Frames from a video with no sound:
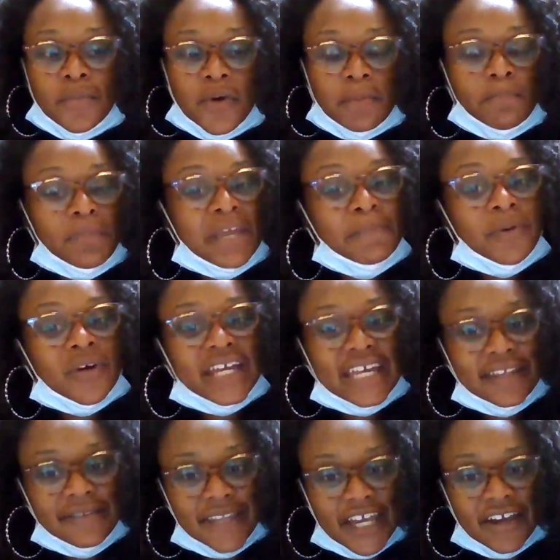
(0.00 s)
more people
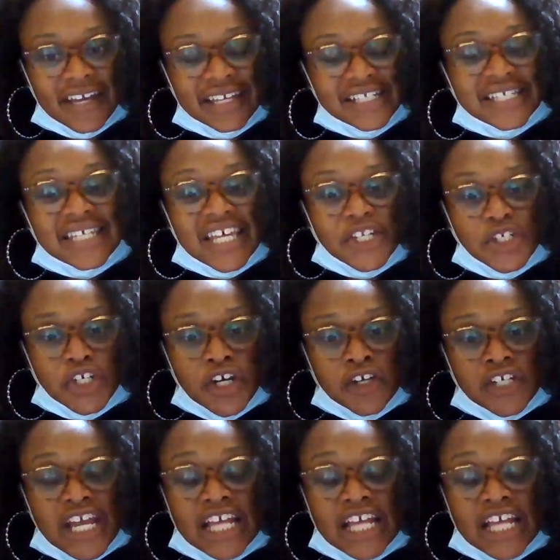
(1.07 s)
in there into that church,